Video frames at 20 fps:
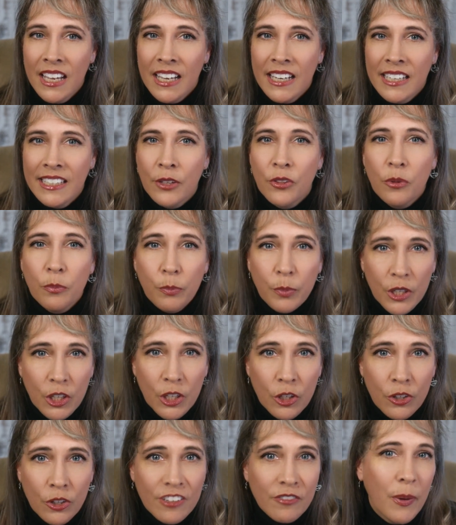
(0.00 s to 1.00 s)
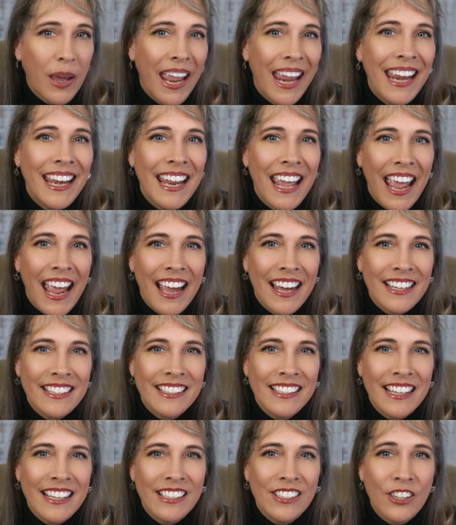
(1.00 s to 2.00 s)
Now, the beauty of paid ads
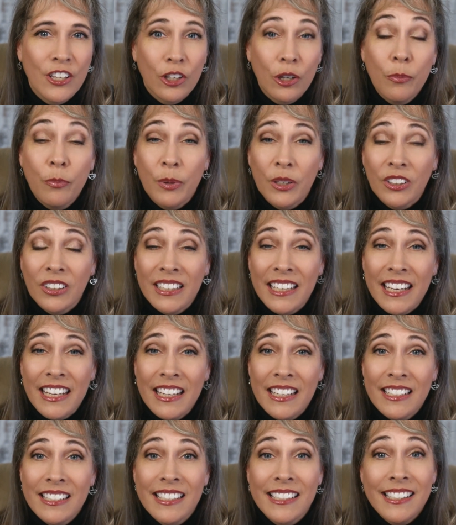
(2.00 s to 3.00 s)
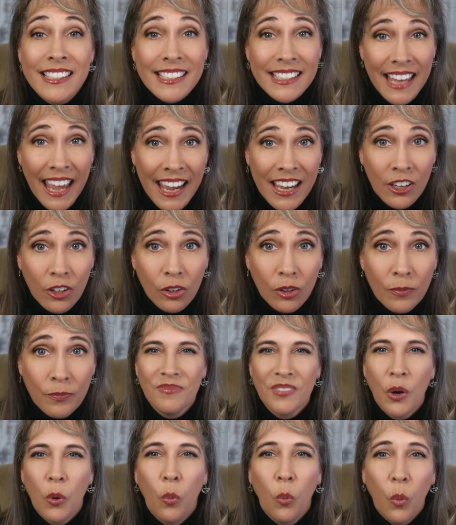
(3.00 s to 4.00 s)
is their ability to scale.
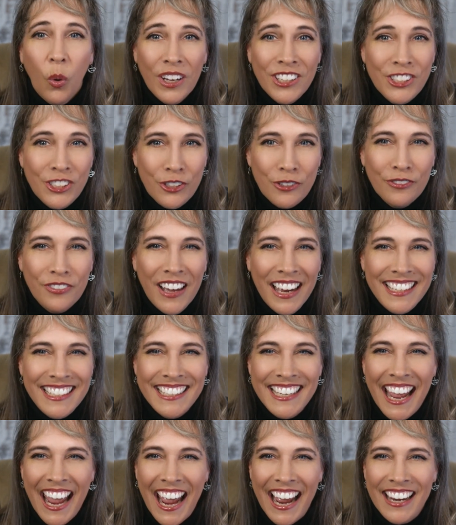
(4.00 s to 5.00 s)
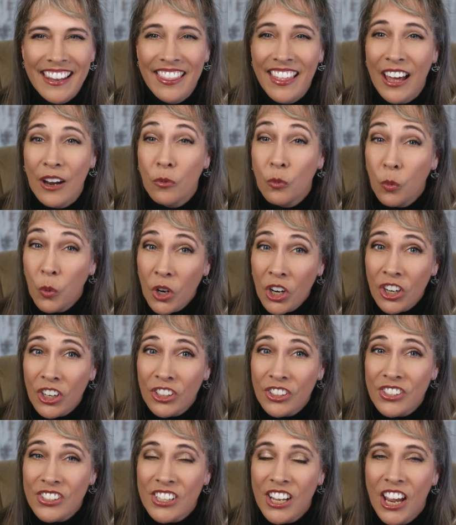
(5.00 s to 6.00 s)
Once you find an ad that
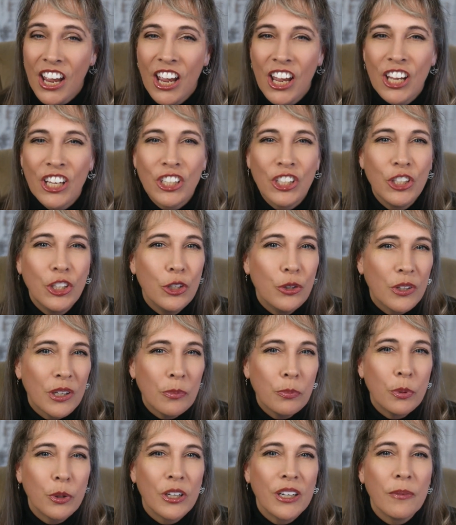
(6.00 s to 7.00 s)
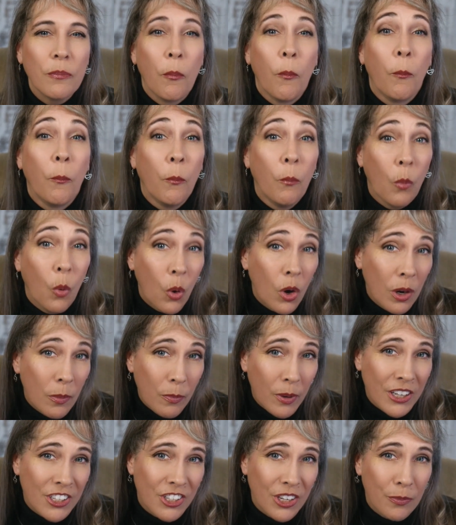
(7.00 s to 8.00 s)
works, you can put more
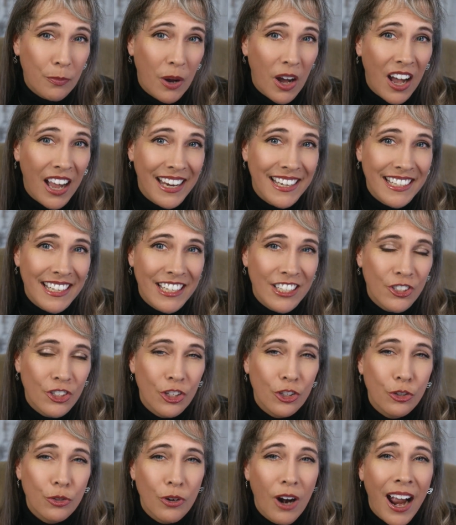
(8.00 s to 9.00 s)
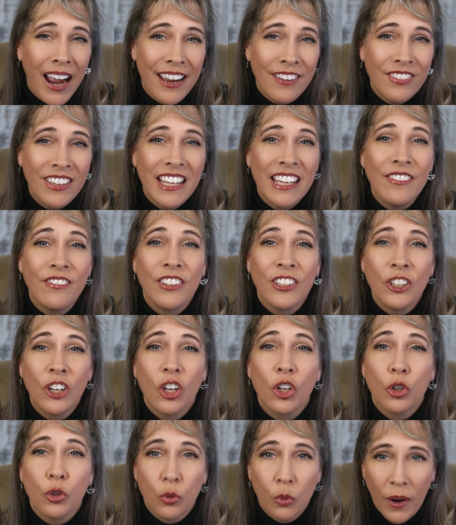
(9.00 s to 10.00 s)
budget behind it to drive even
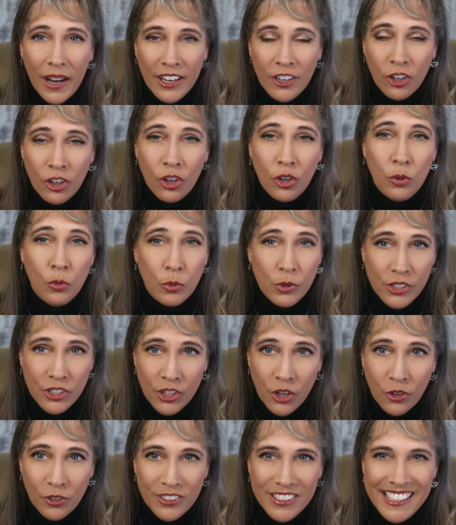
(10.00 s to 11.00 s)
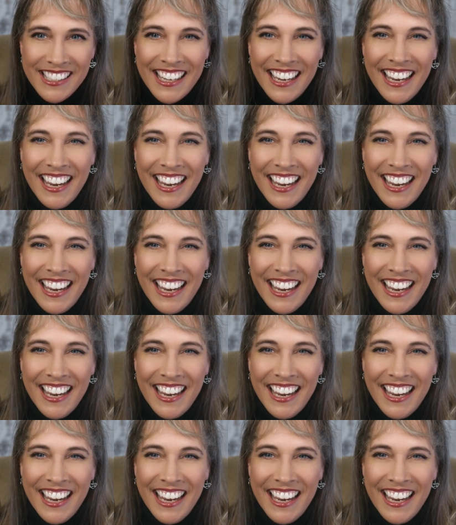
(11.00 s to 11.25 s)
greater results.